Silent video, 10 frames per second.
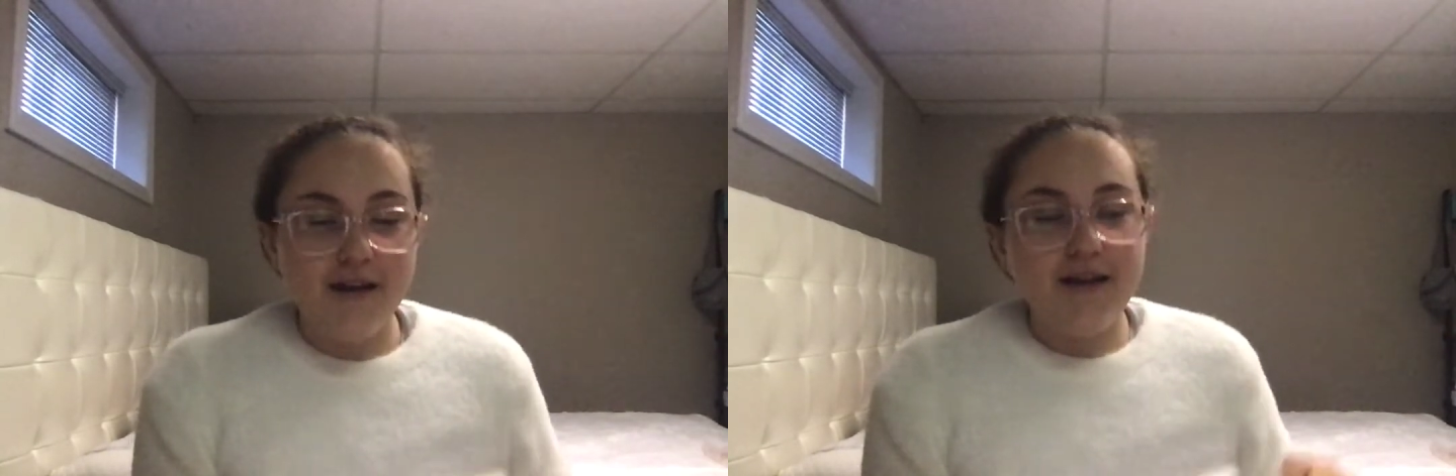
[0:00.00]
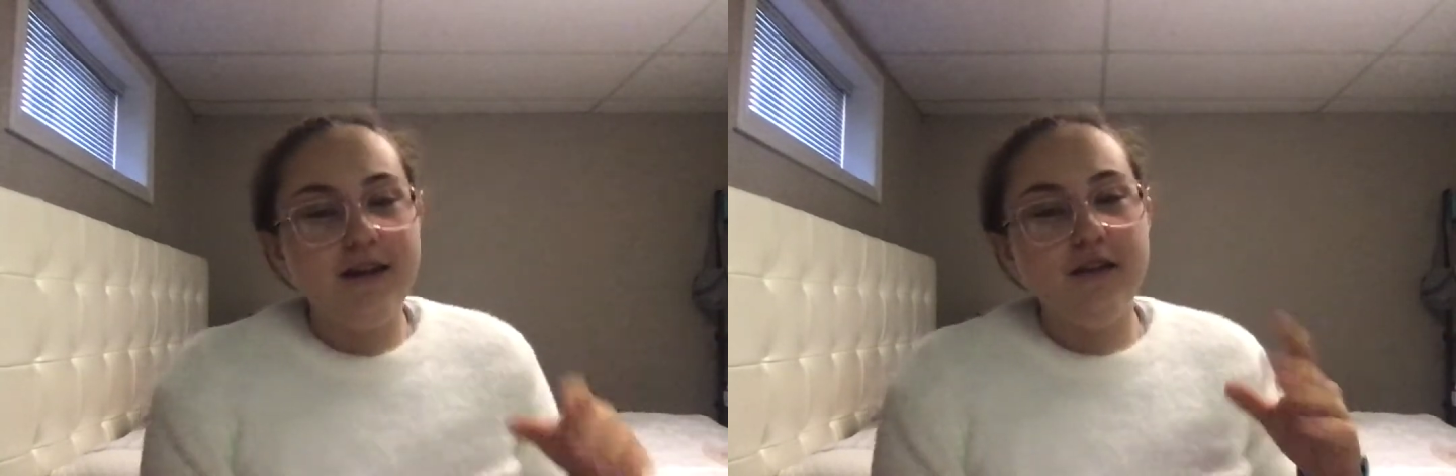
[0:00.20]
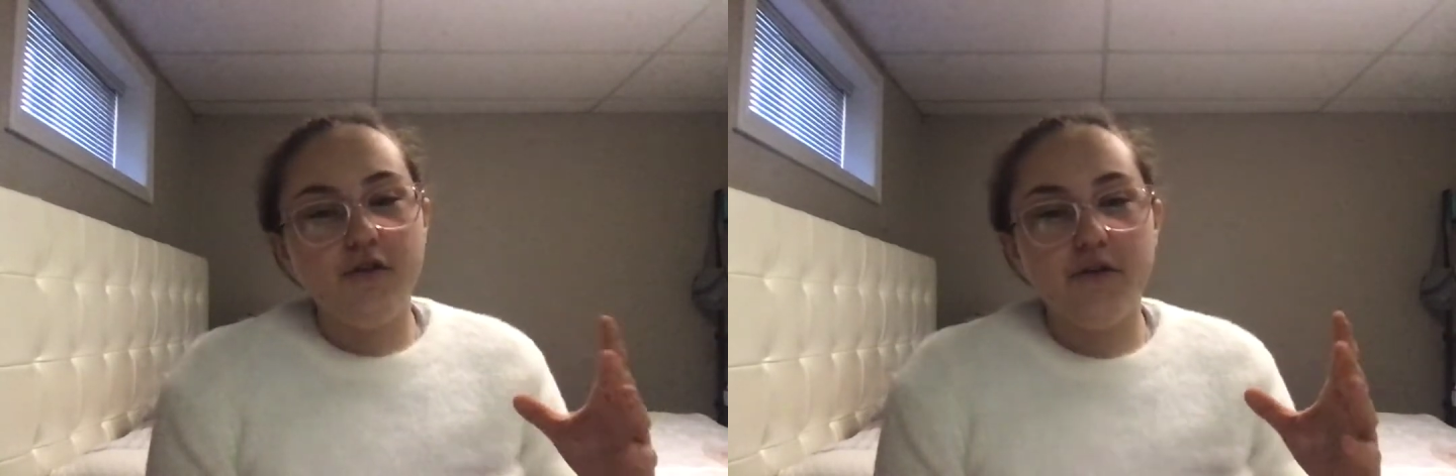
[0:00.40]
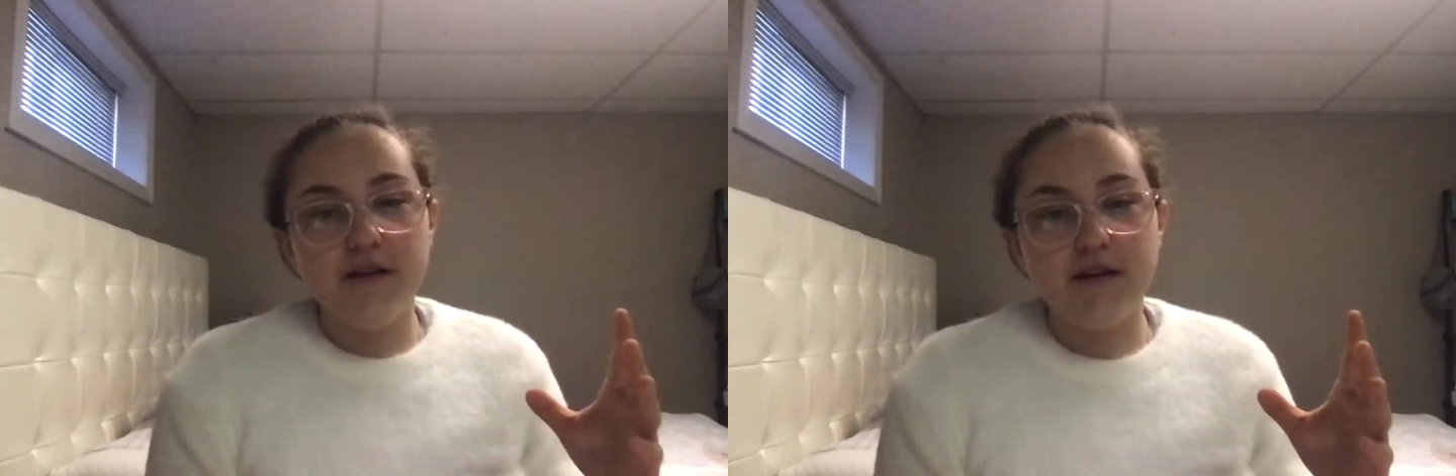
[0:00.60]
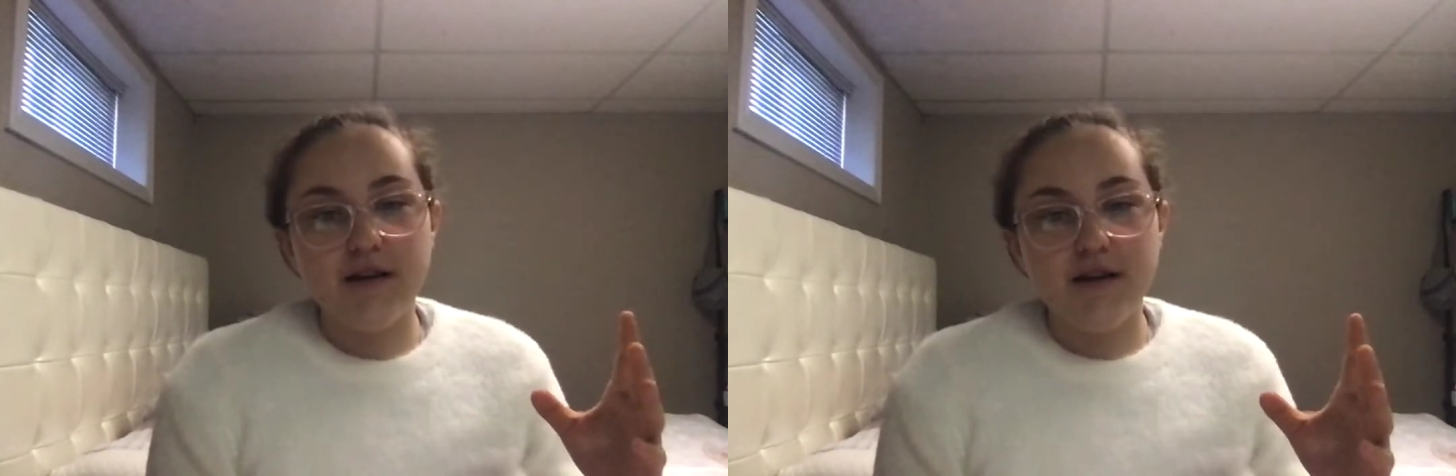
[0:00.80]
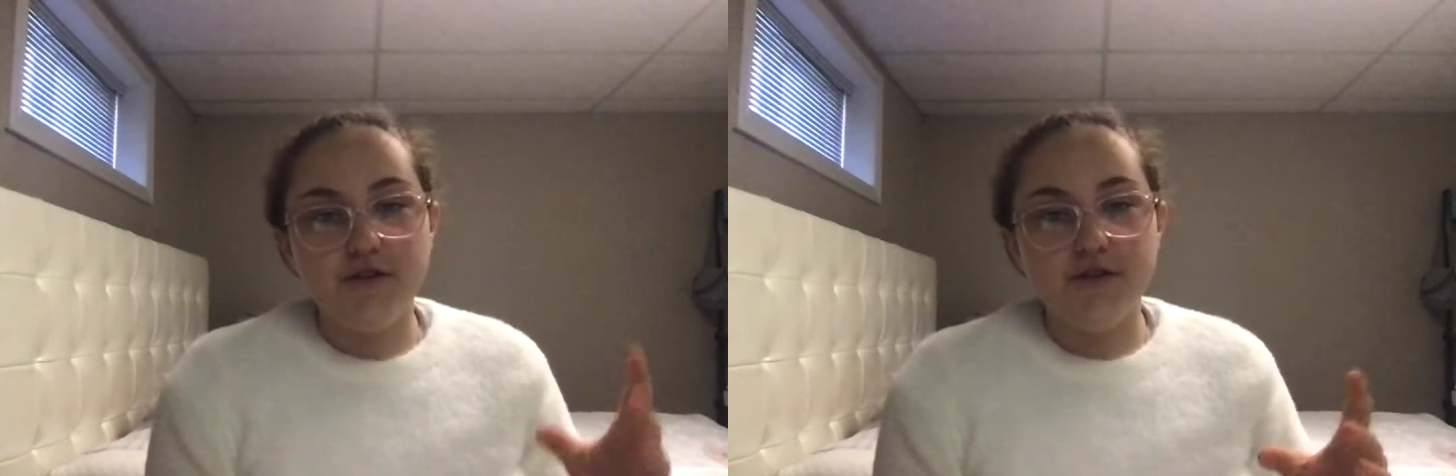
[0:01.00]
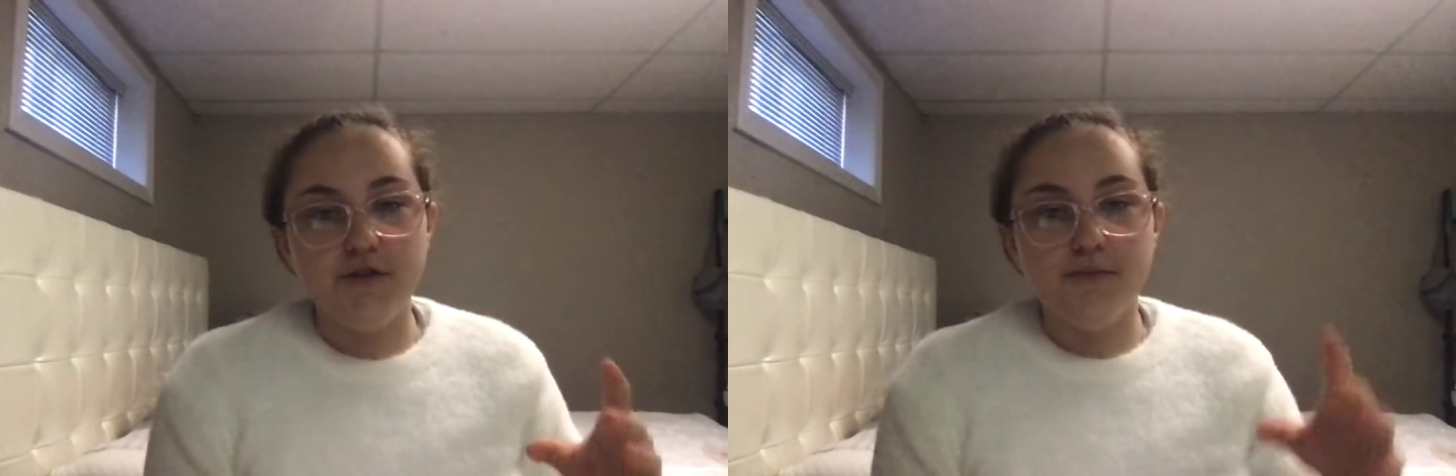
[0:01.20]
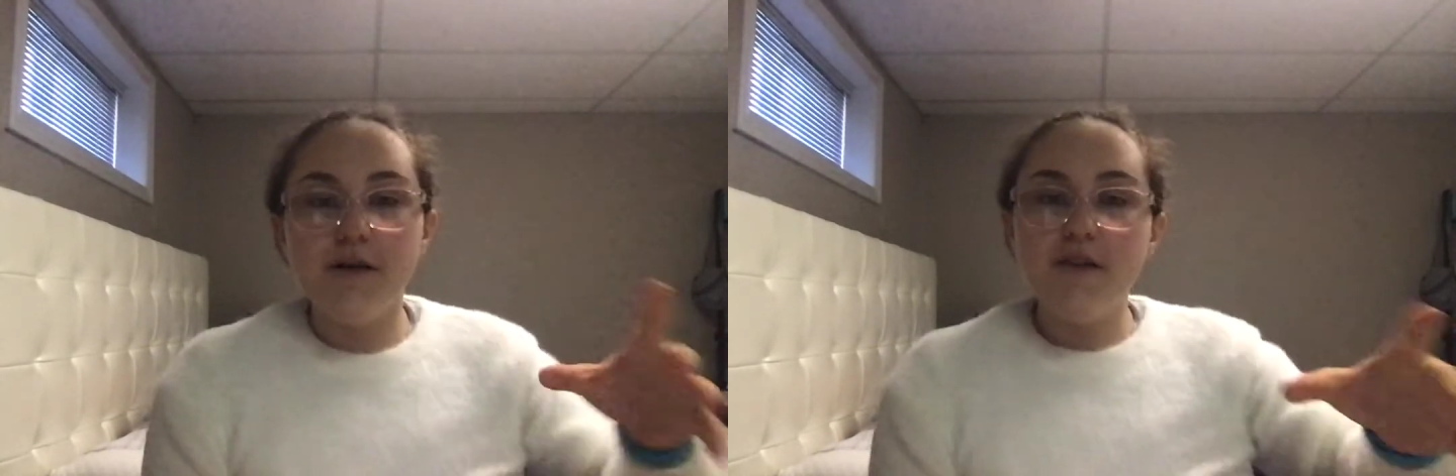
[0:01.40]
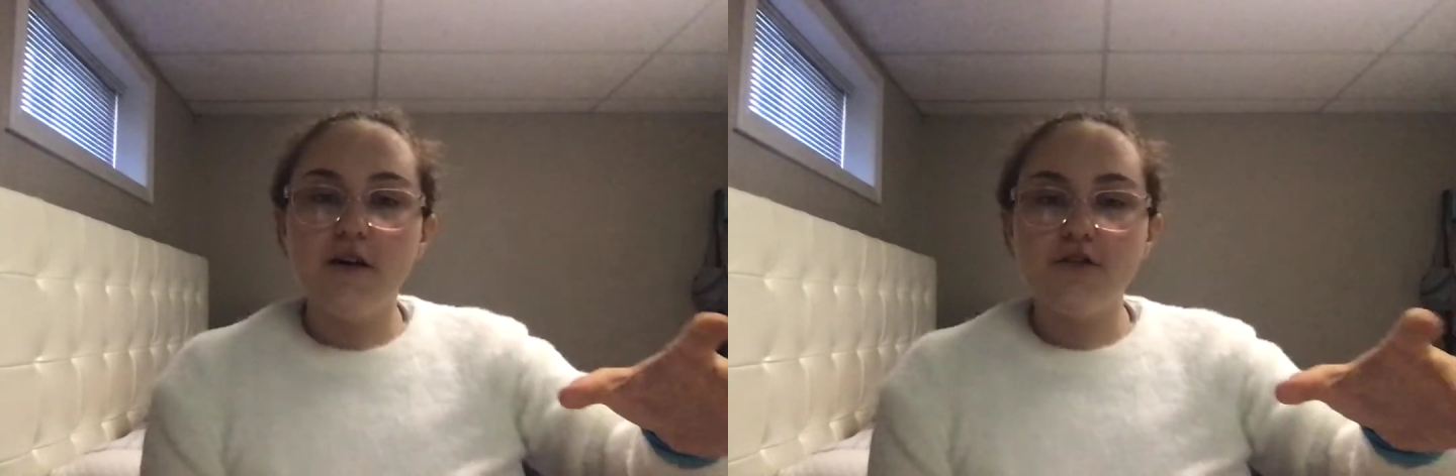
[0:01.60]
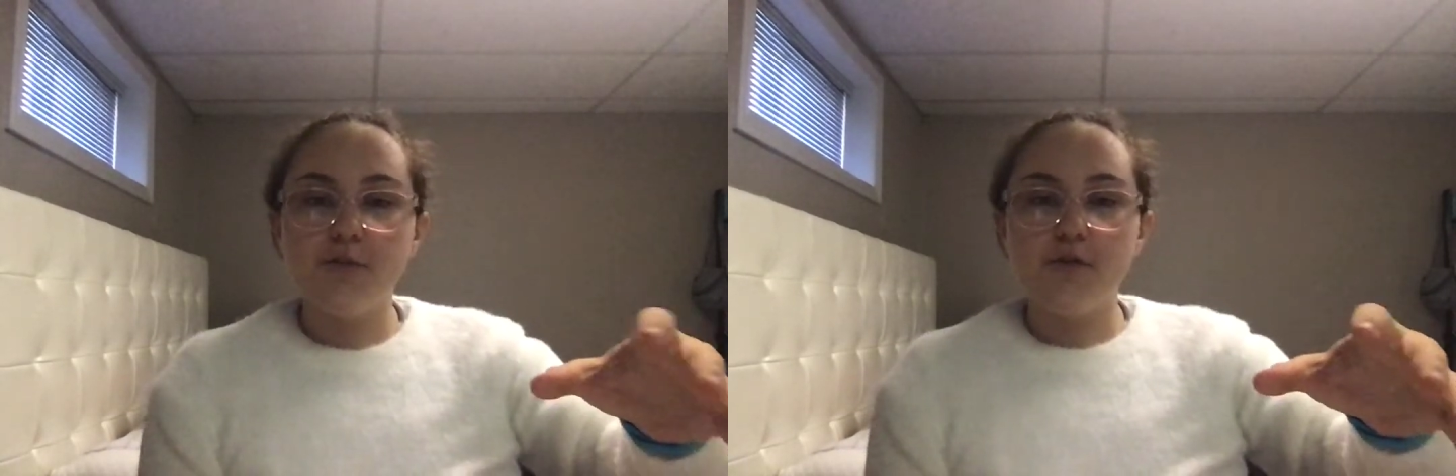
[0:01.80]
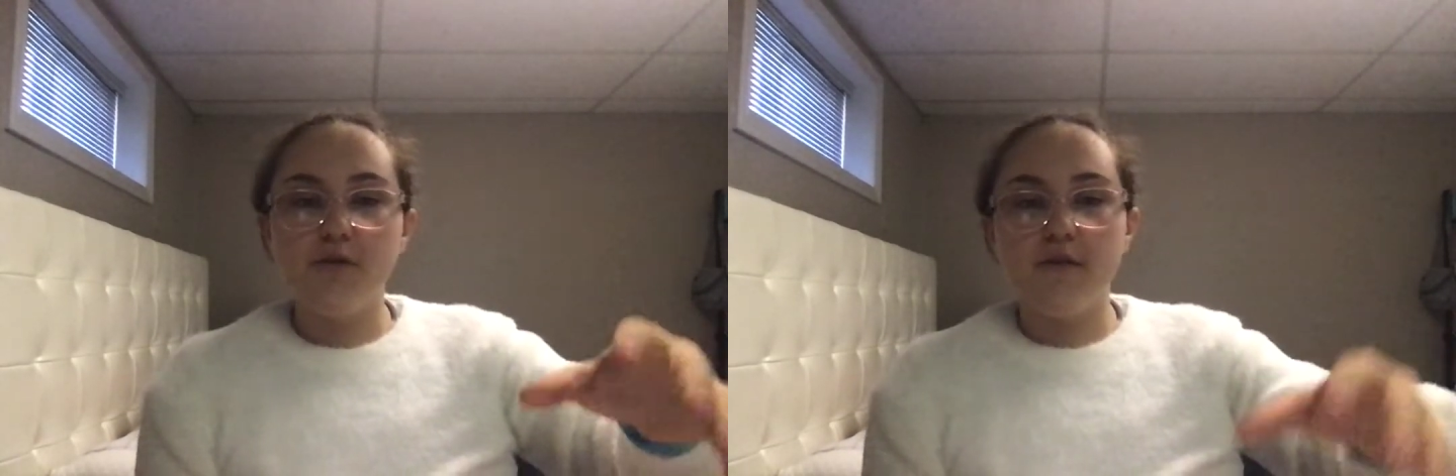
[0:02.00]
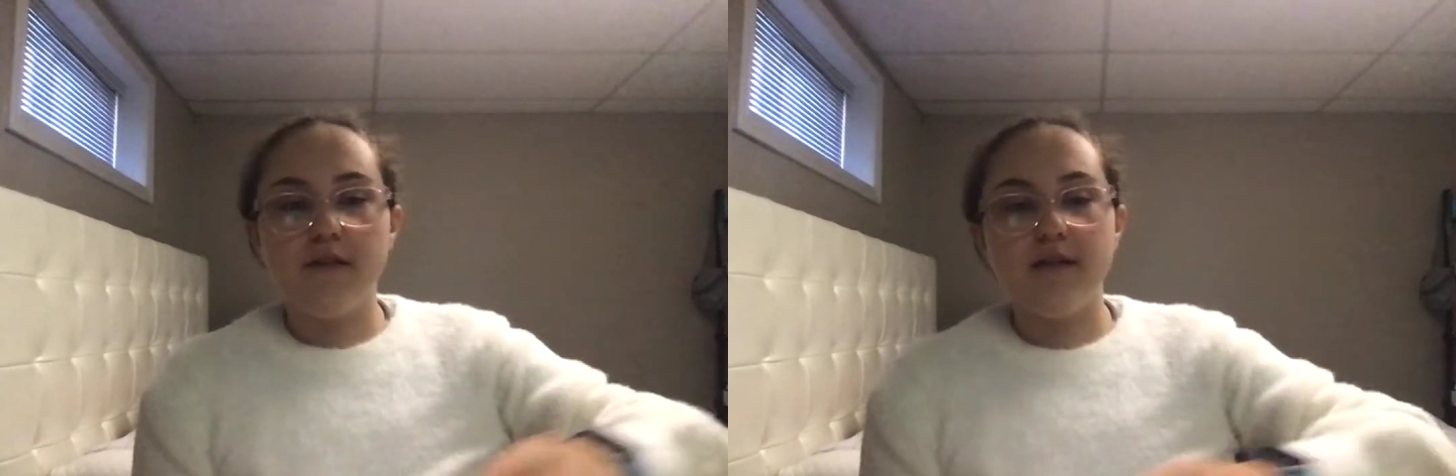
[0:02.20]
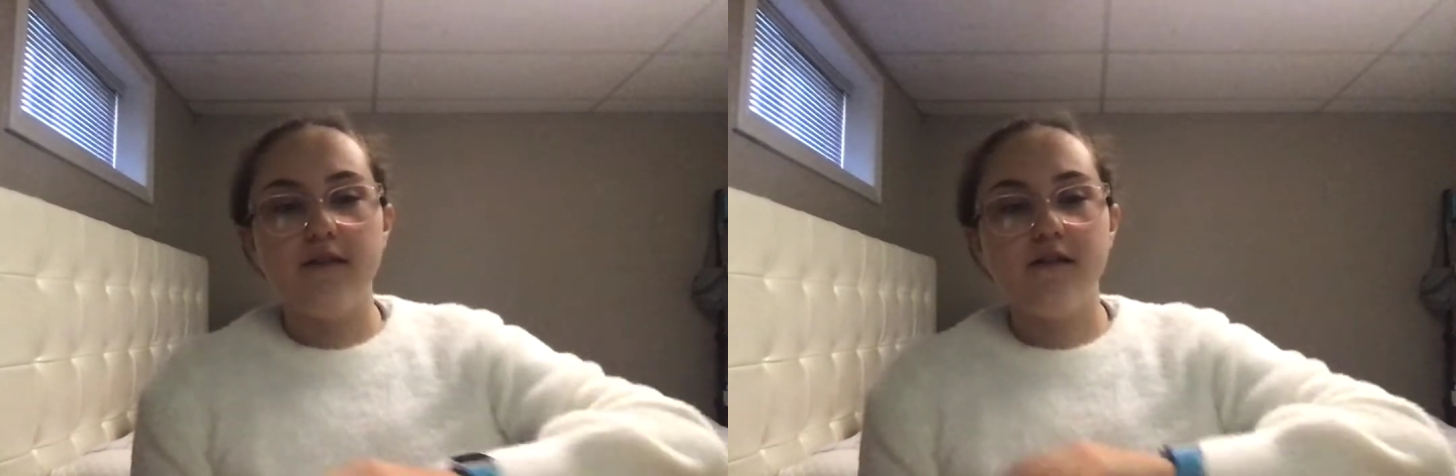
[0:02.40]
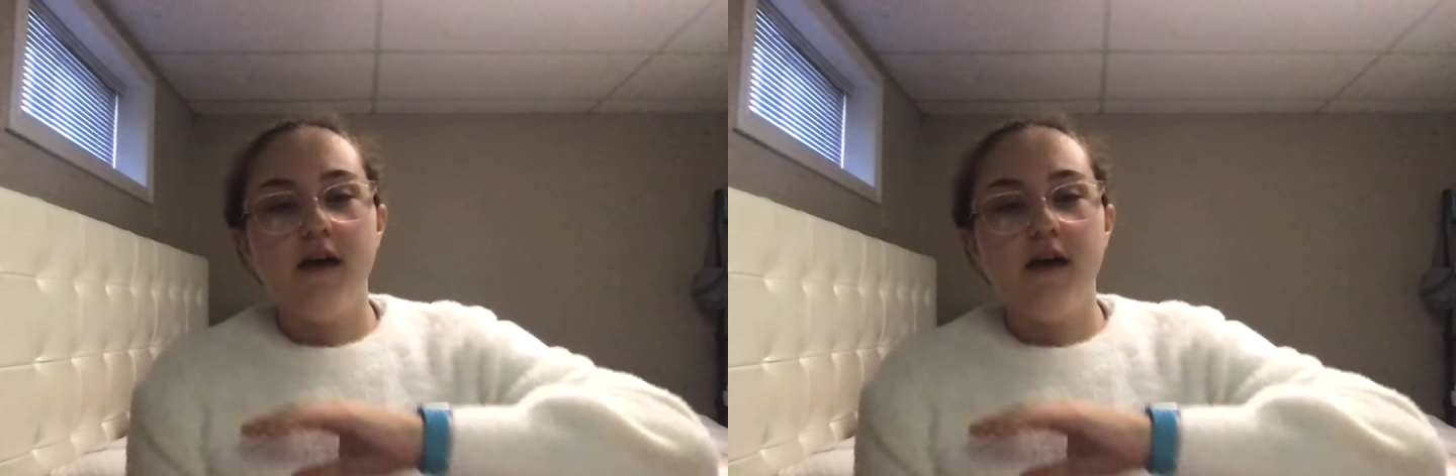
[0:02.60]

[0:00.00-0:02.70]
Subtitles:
He's going to need to be the entrepreneur in a sense